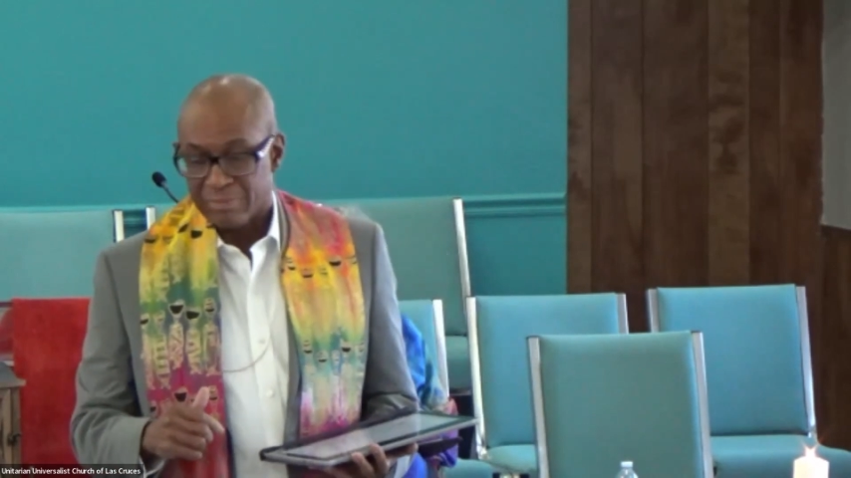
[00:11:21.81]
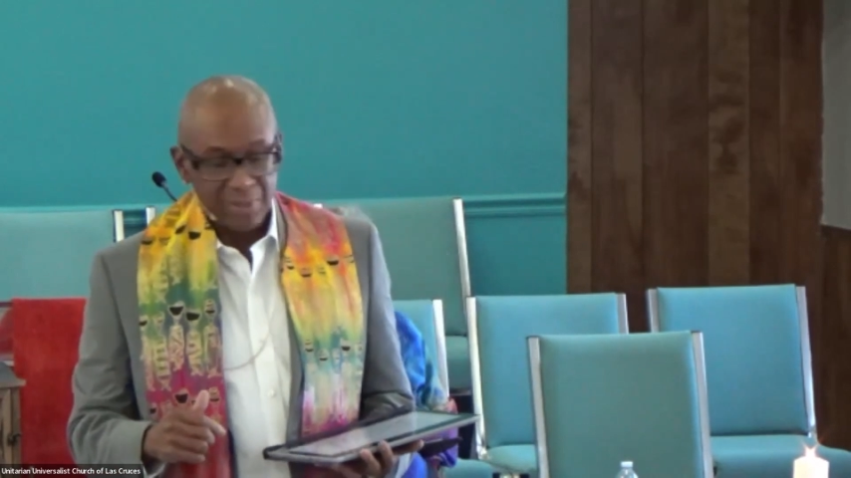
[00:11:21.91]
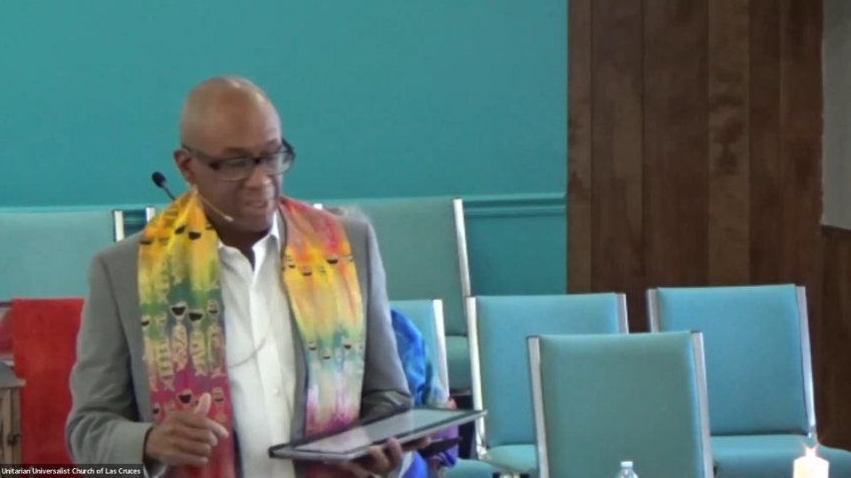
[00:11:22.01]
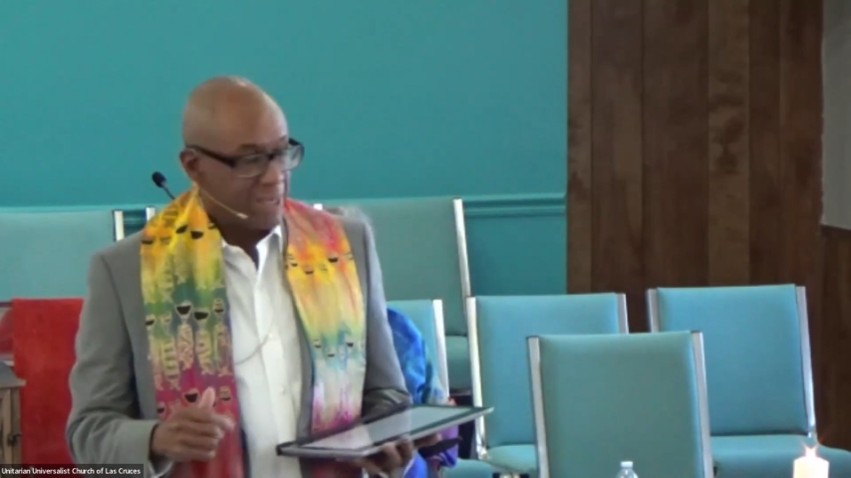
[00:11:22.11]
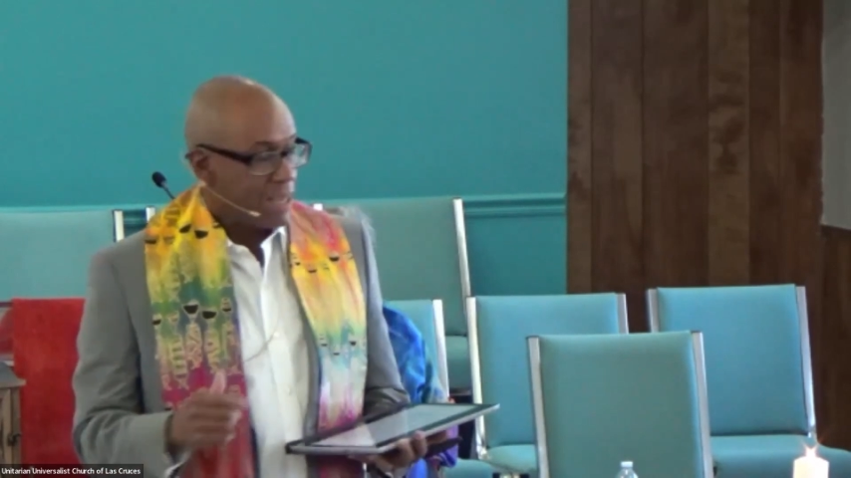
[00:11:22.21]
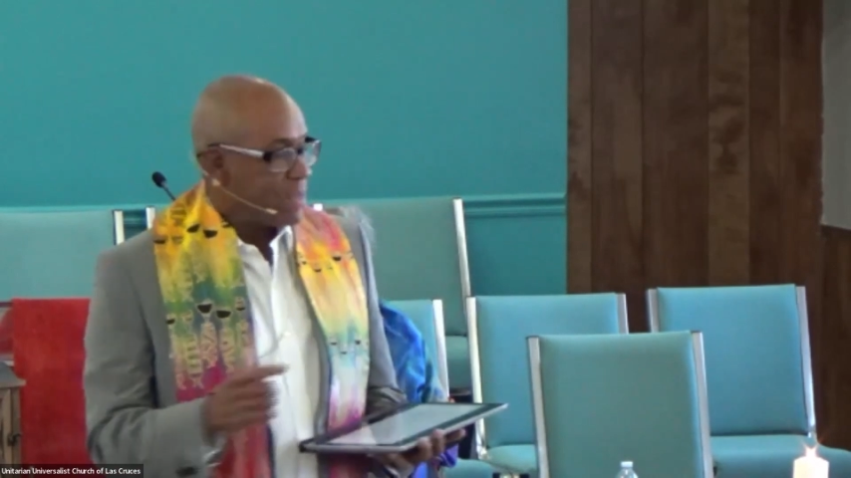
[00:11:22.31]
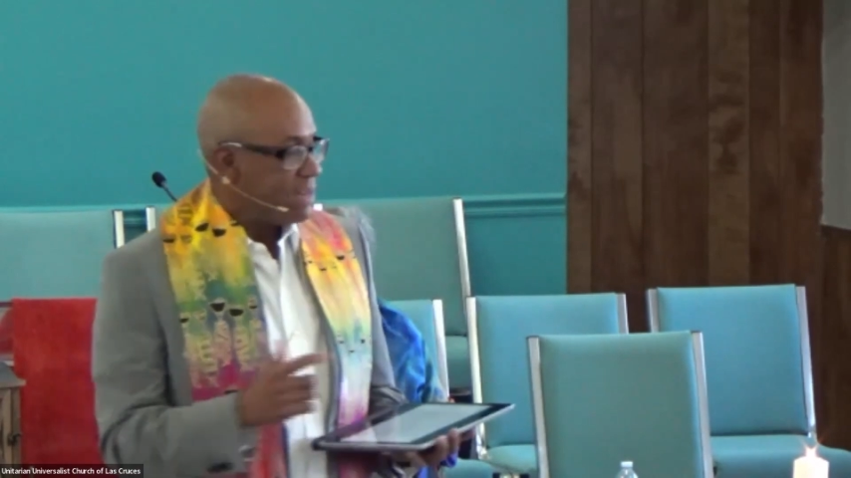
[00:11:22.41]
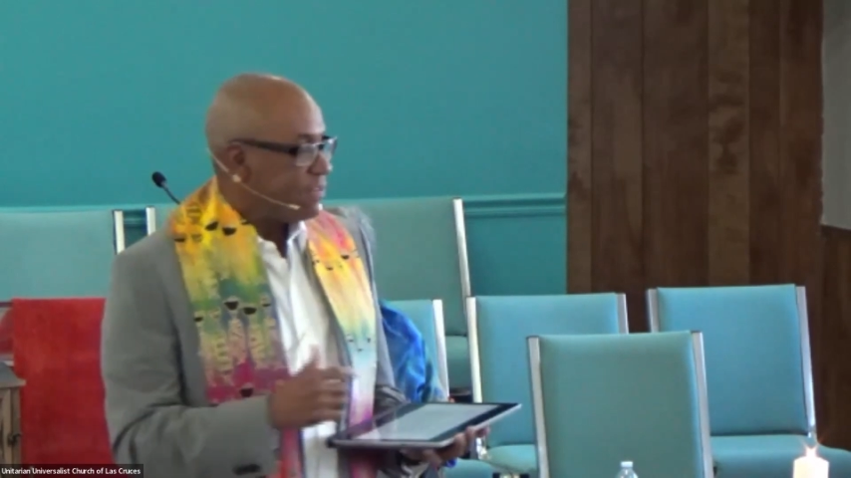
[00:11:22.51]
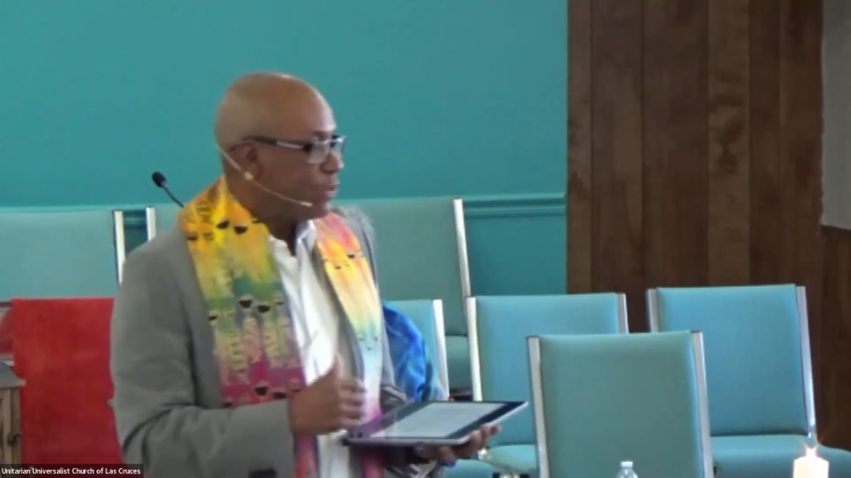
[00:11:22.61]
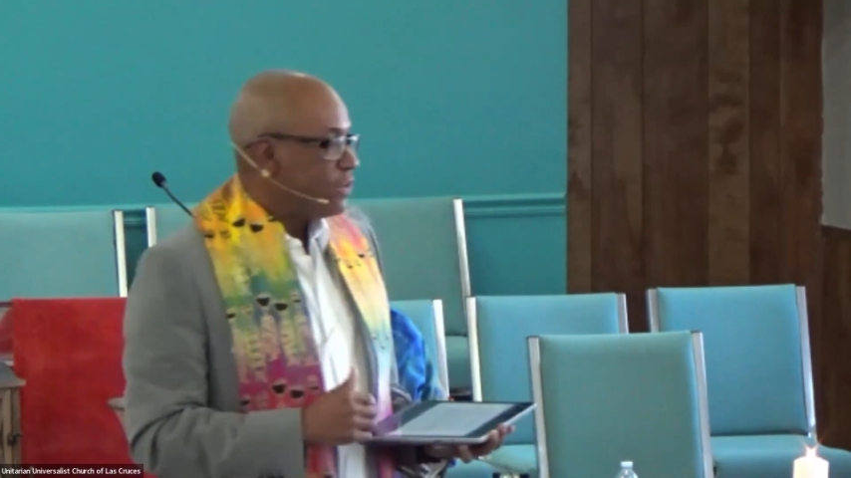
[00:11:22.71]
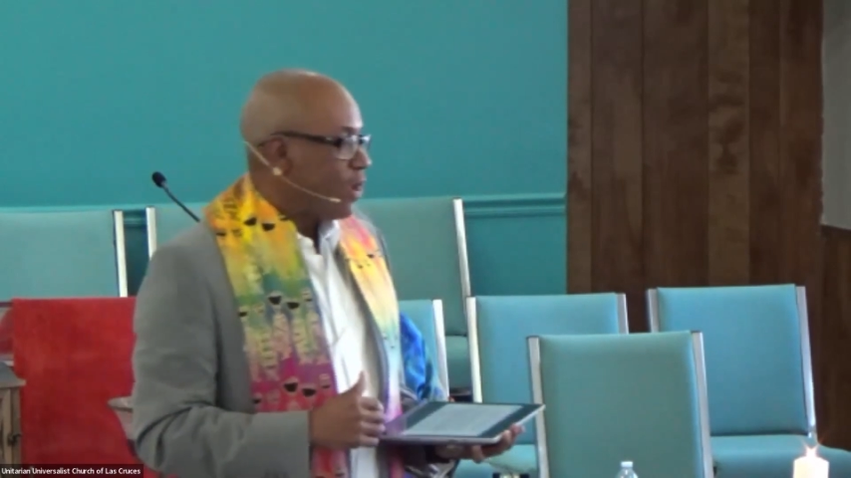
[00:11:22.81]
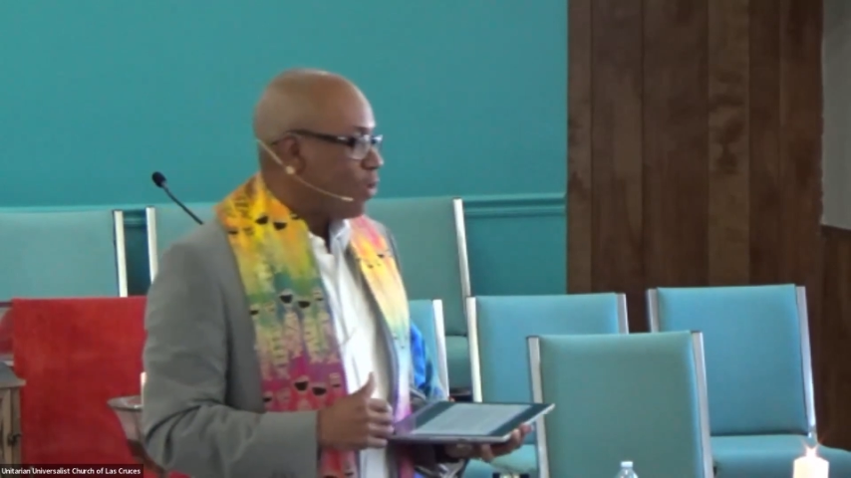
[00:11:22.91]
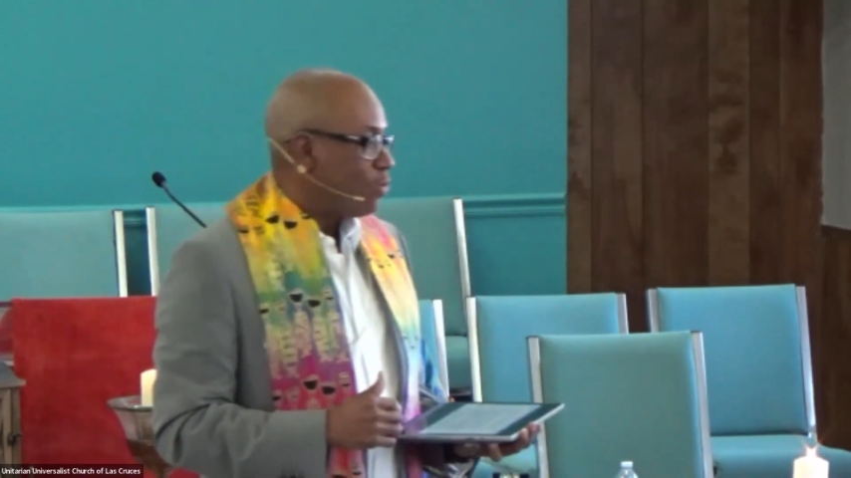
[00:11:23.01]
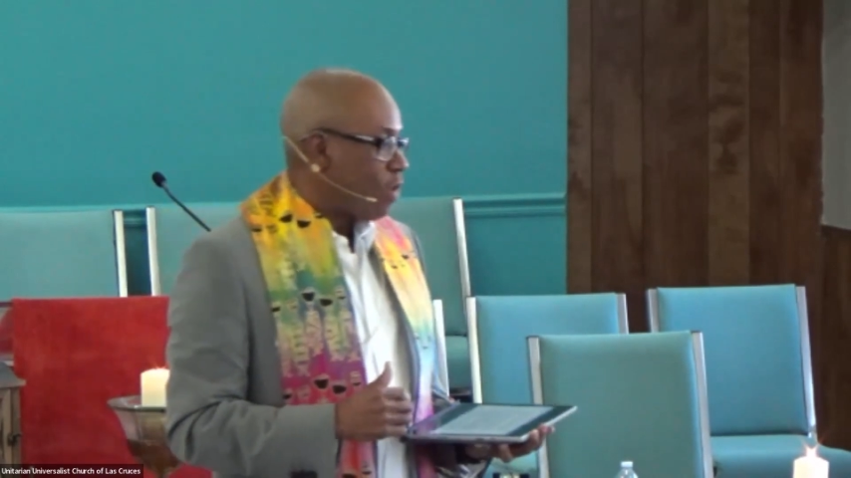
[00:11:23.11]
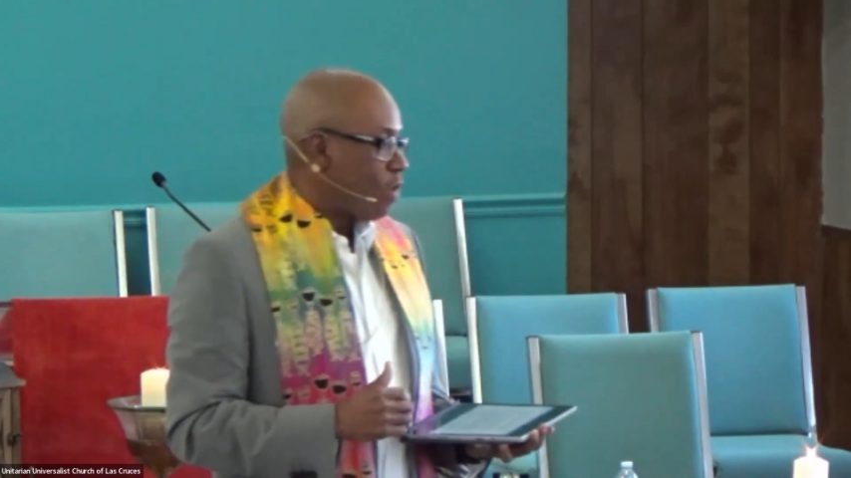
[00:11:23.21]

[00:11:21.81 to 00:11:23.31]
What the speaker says: And many of you know Ram